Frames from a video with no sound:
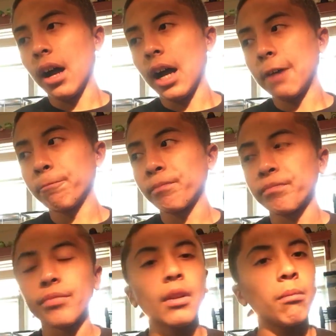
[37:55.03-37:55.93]
Um,
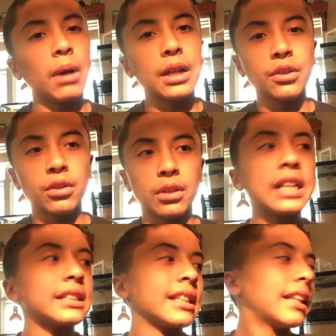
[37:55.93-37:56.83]
but
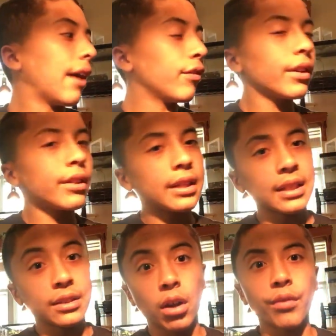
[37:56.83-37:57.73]
things definitely
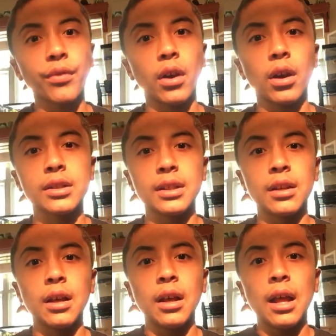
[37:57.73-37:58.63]
things like dart frogs
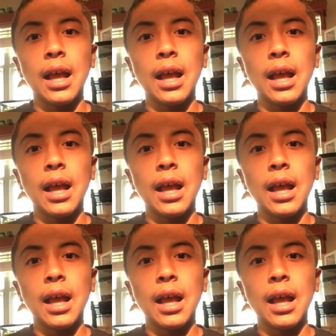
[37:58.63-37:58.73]
and